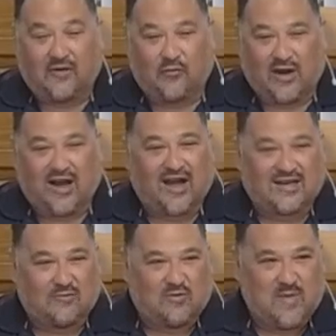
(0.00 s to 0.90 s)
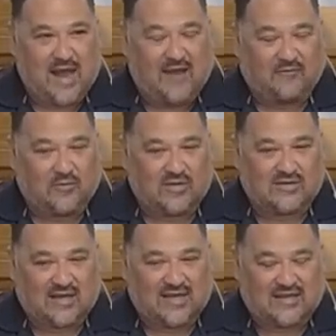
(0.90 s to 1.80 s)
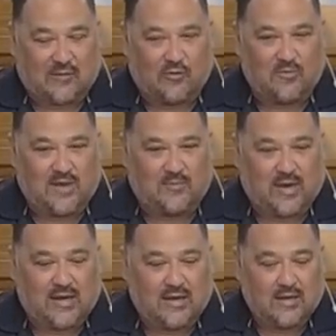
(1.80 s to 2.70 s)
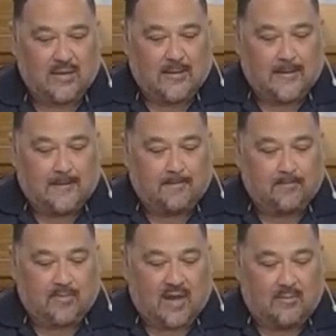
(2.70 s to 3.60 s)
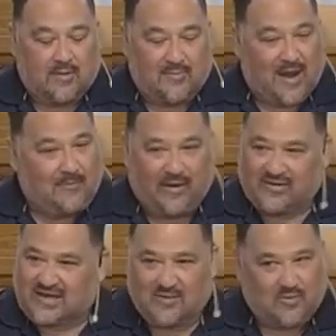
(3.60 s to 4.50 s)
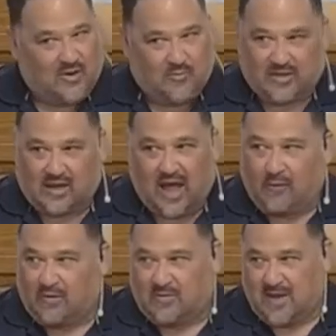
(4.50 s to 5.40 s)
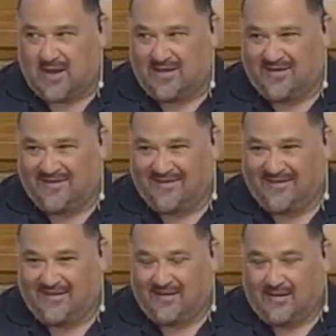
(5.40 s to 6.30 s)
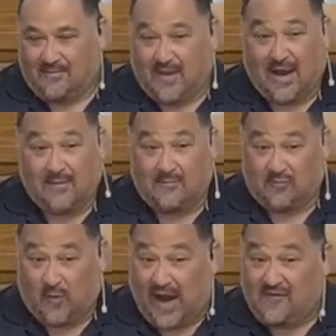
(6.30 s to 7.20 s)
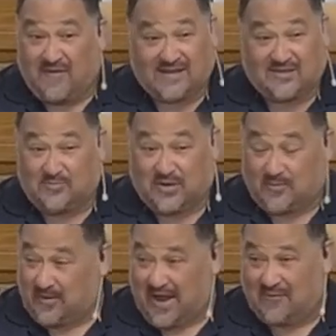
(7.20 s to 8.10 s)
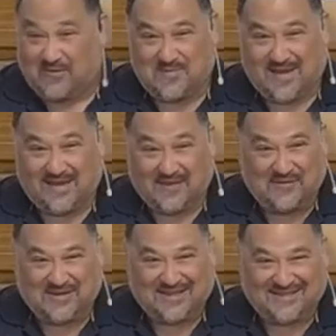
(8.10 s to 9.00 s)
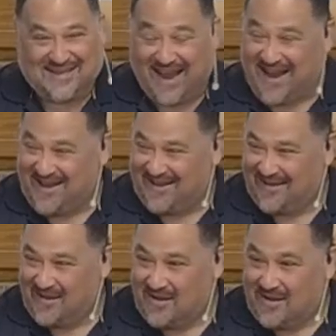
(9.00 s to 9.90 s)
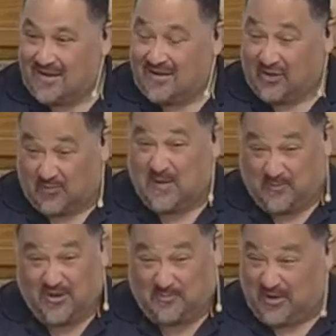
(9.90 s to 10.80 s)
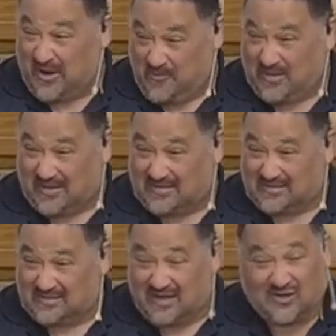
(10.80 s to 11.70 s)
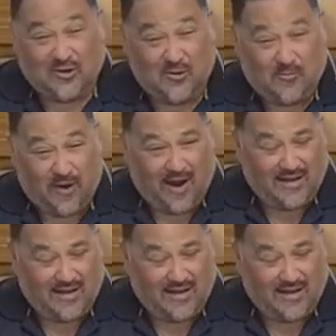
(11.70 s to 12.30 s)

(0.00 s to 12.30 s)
of what God did with me afterwards. I think they will be, but my parents had to put up with a lot with me. My wife has to put up a lot with me, even to this day. There are people that put up with us, and you know why?